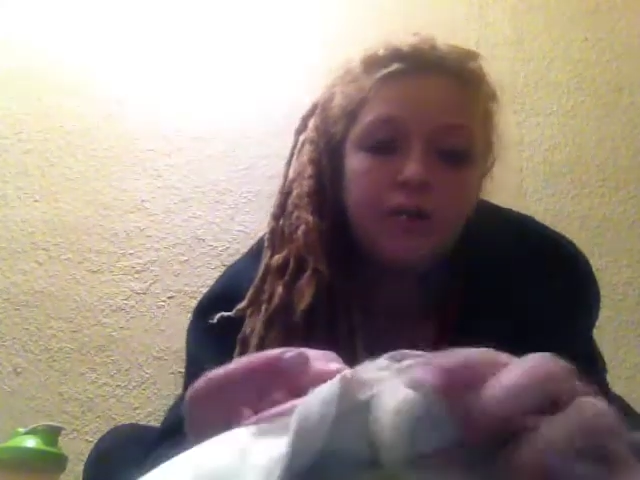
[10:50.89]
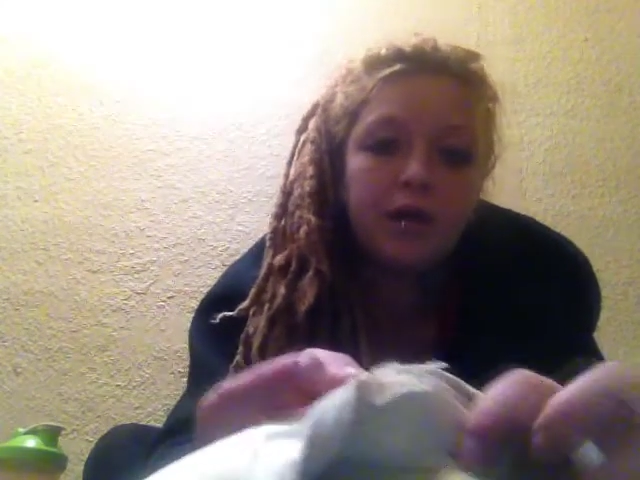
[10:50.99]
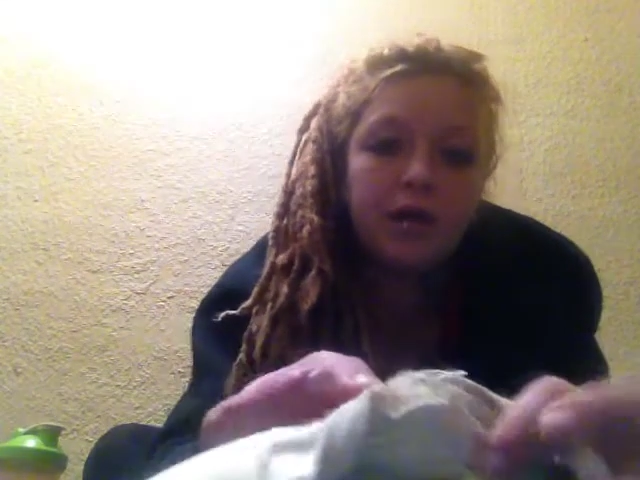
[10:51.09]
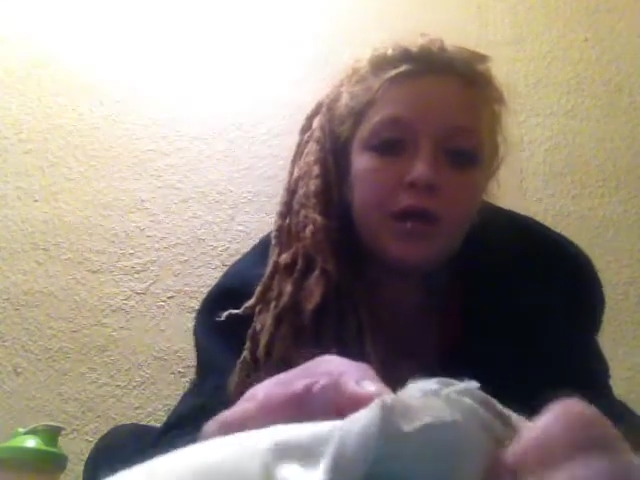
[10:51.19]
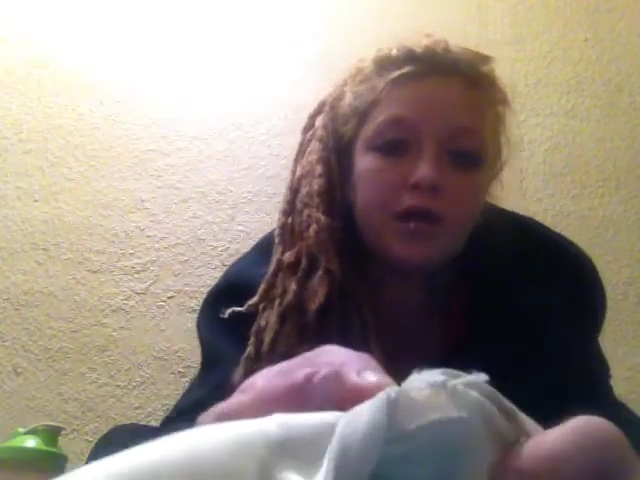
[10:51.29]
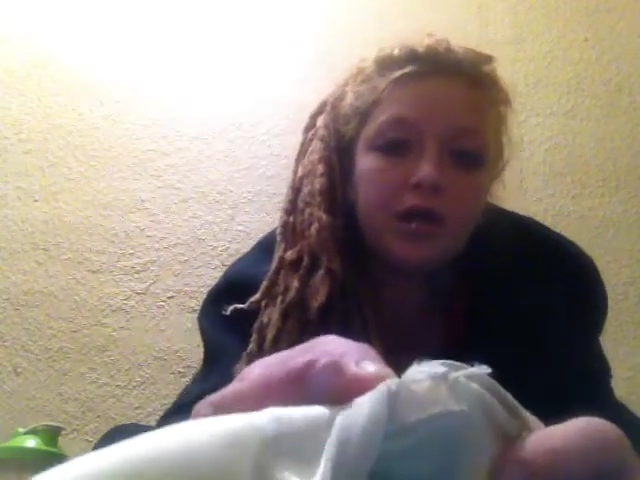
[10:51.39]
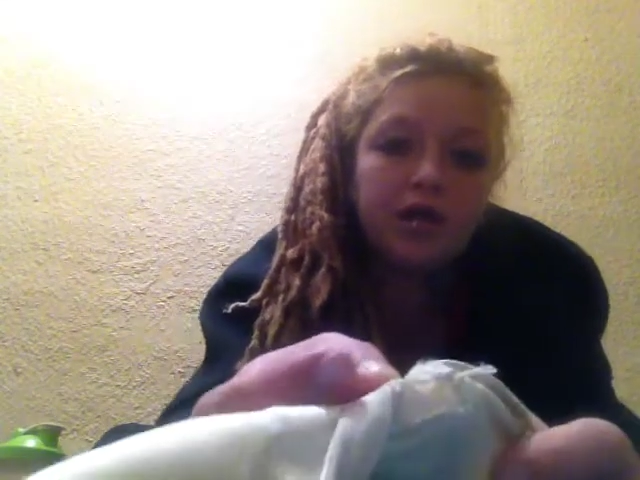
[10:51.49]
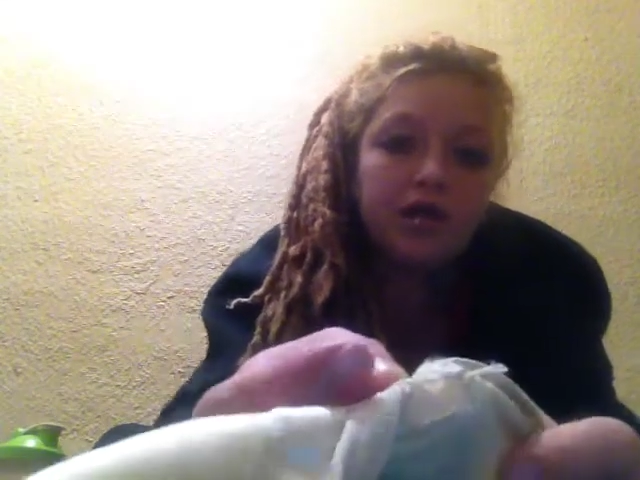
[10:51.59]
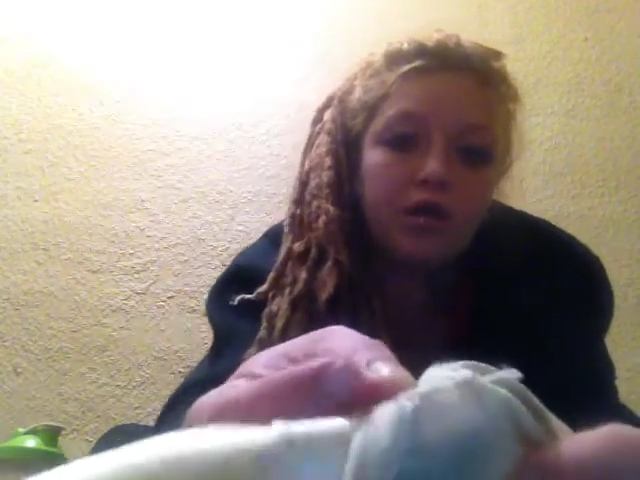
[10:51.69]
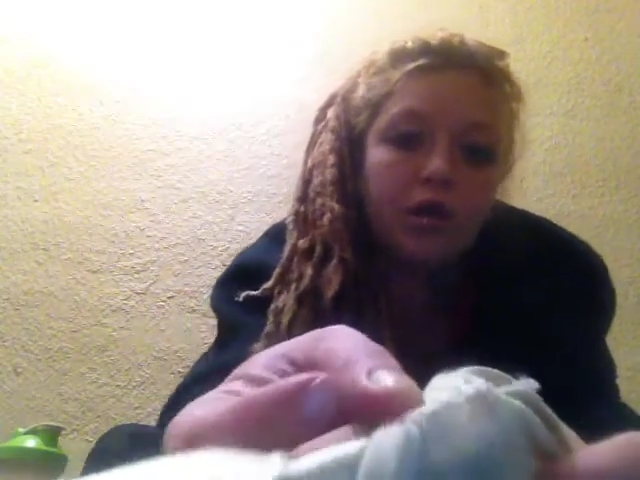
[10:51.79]
as I
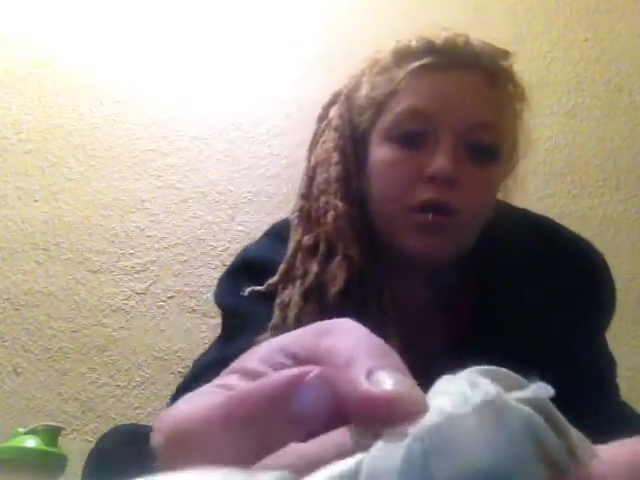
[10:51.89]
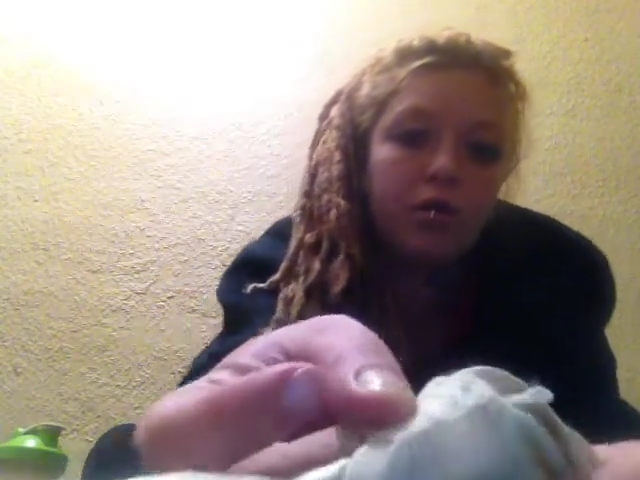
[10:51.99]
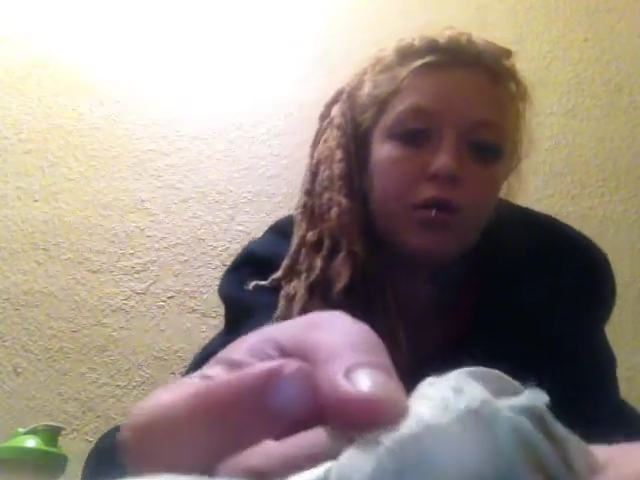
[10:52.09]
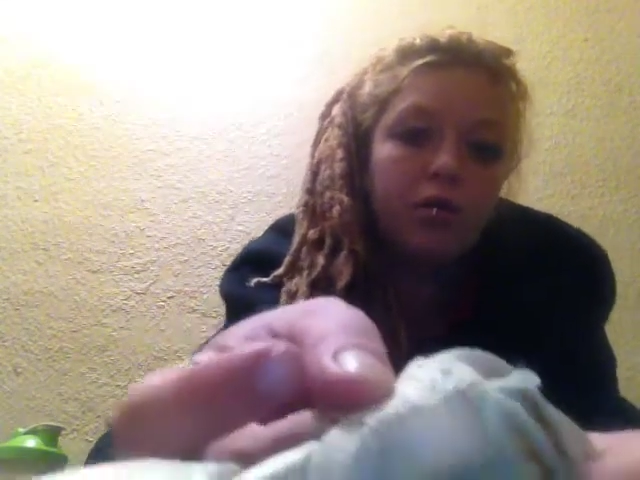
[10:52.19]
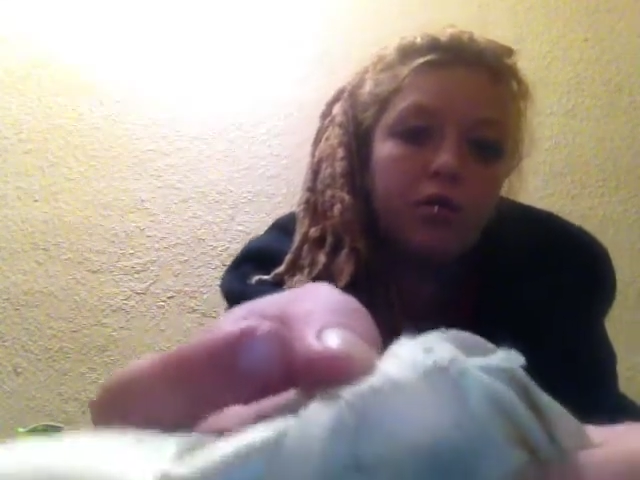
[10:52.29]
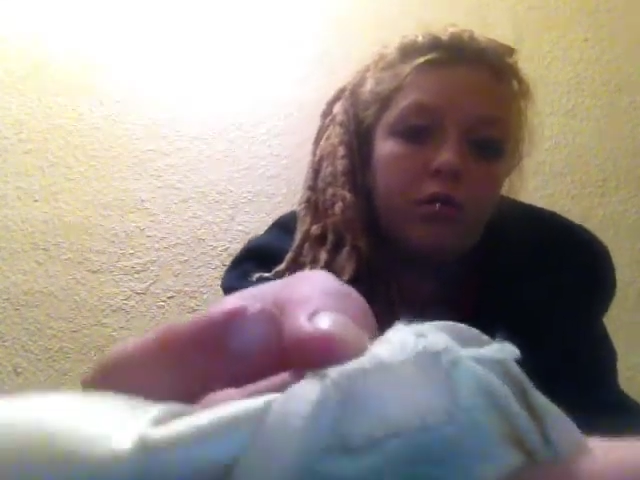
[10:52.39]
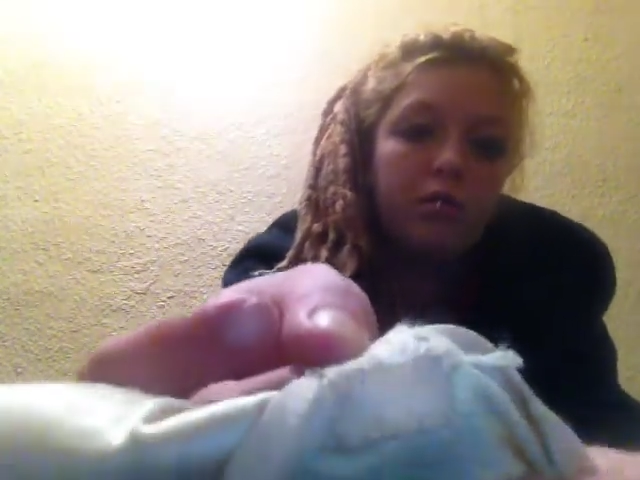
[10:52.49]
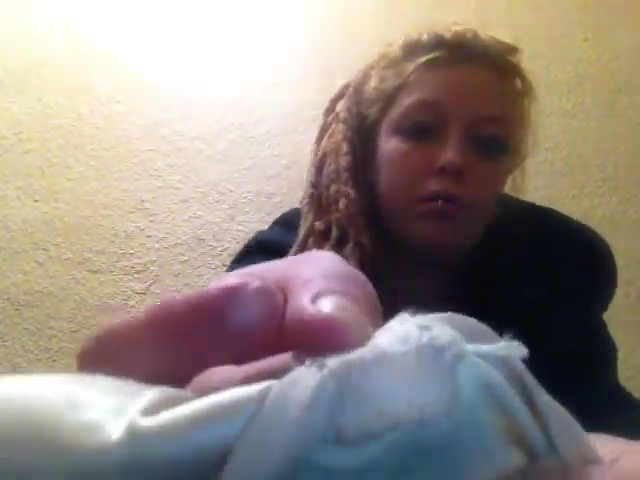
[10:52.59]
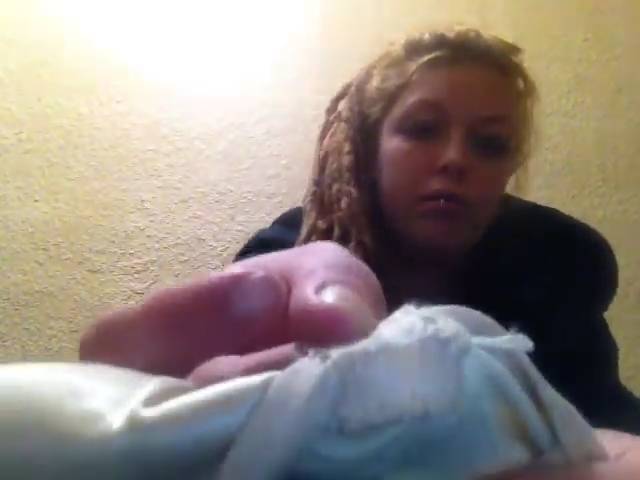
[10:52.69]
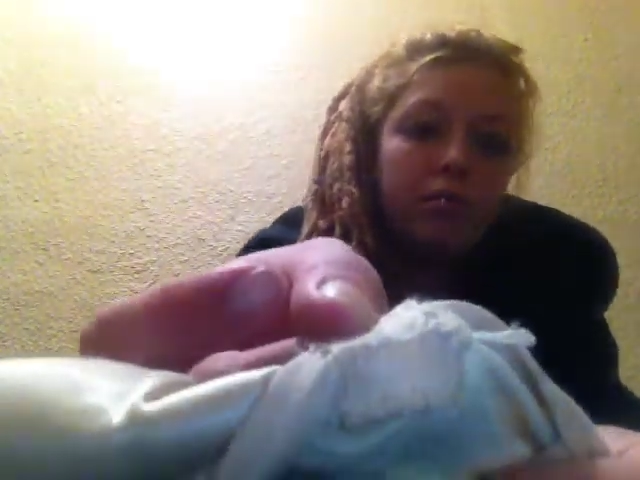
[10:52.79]
sew
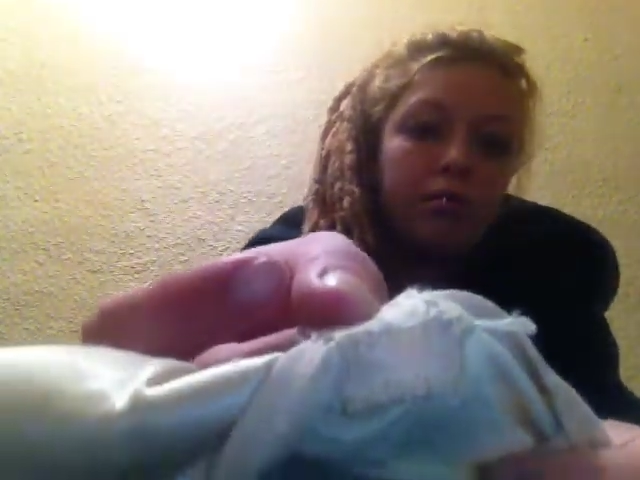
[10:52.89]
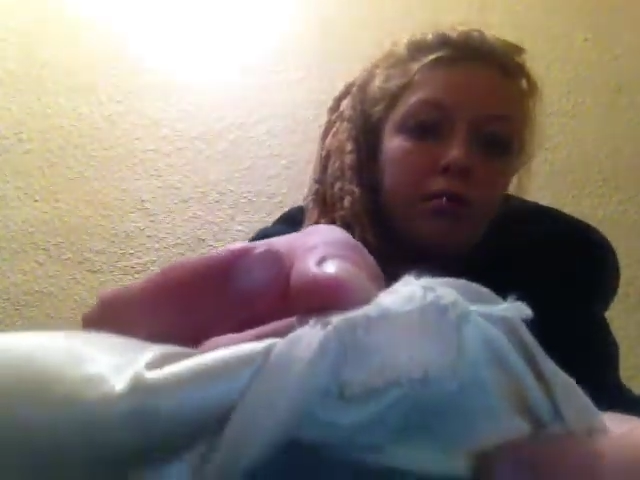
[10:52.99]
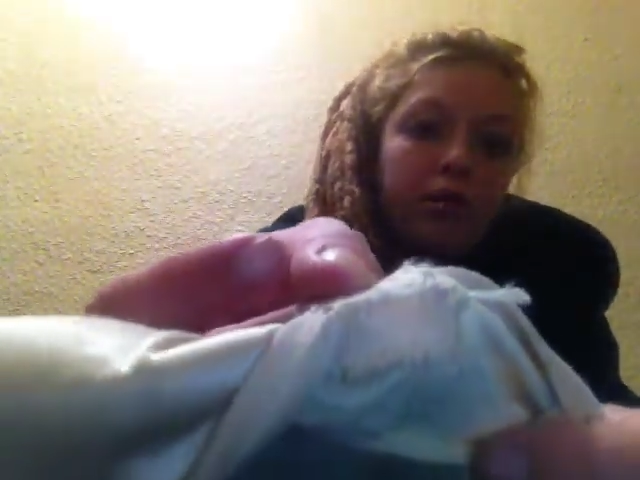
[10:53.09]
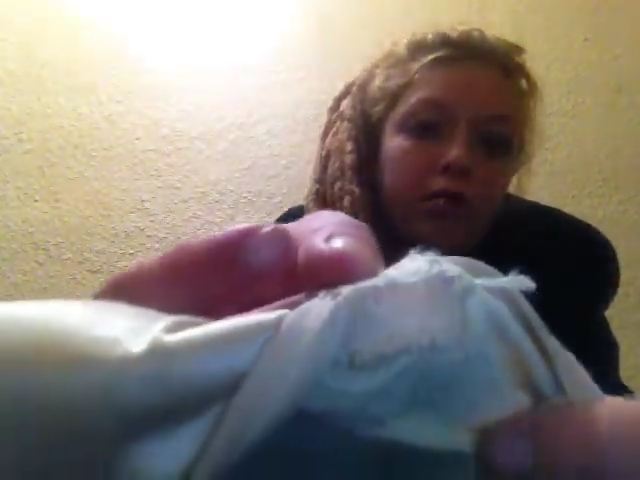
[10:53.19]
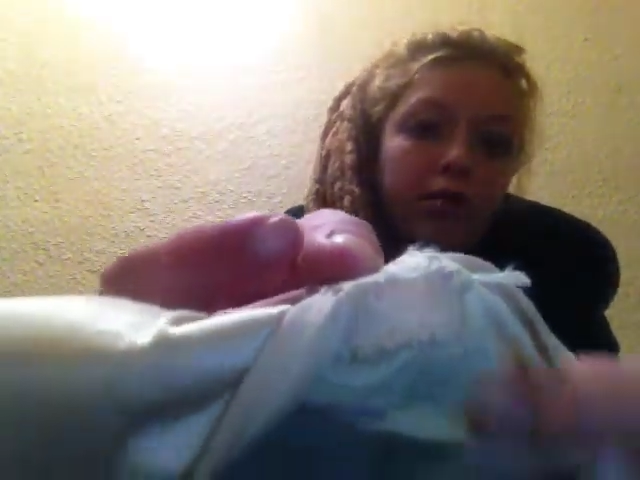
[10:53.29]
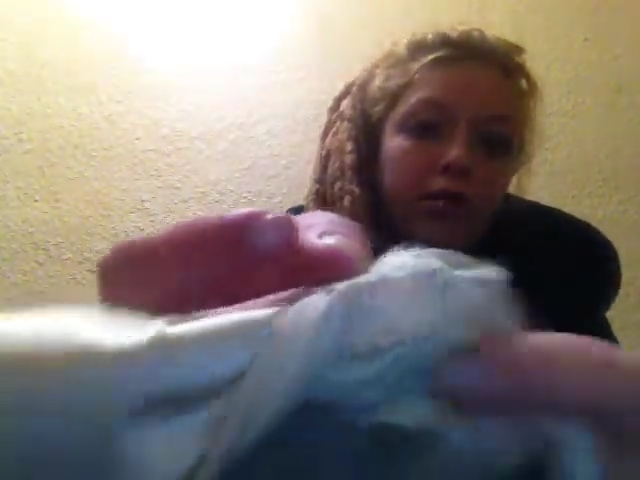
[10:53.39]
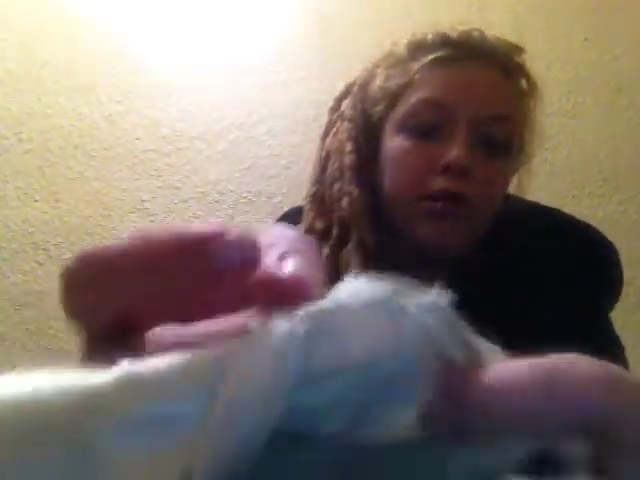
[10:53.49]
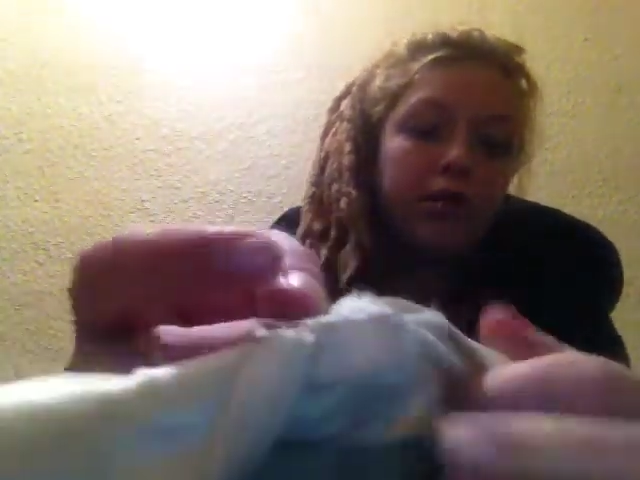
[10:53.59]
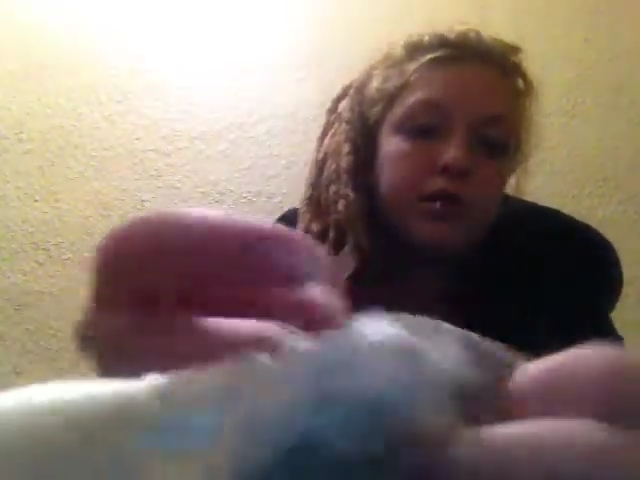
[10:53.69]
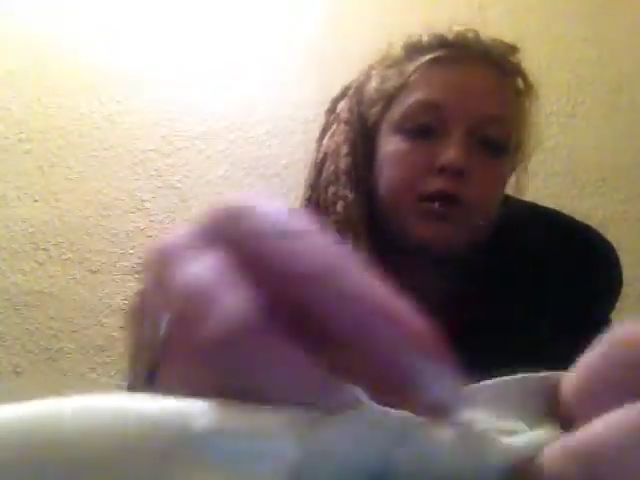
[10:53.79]
my
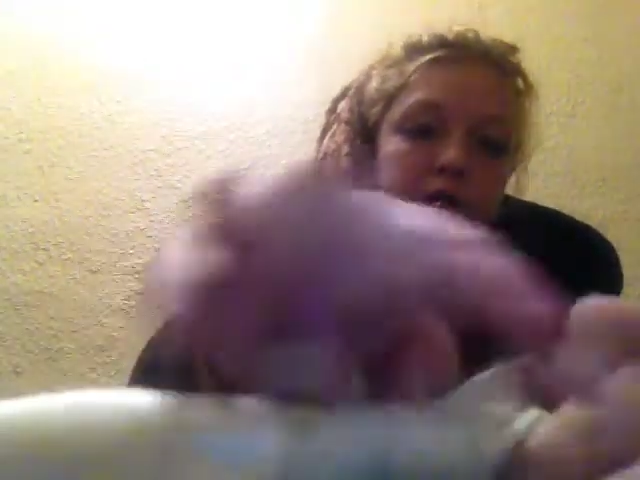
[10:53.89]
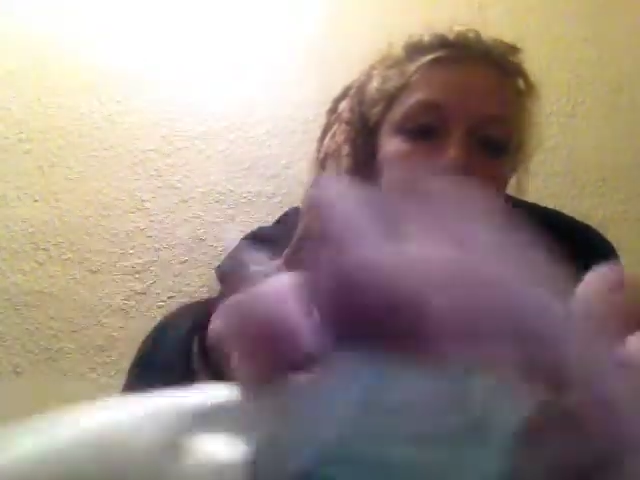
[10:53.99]
ribbons